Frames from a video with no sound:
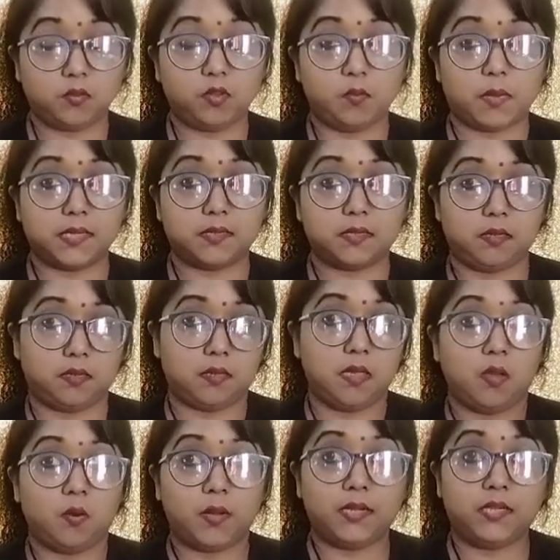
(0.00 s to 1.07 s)
we must give,
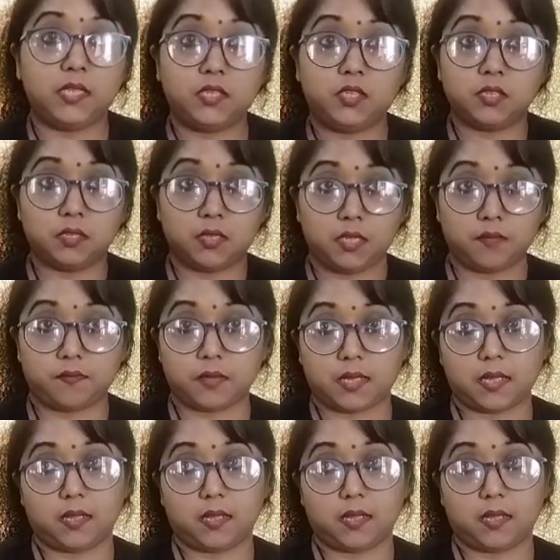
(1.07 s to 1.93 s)
when teacher give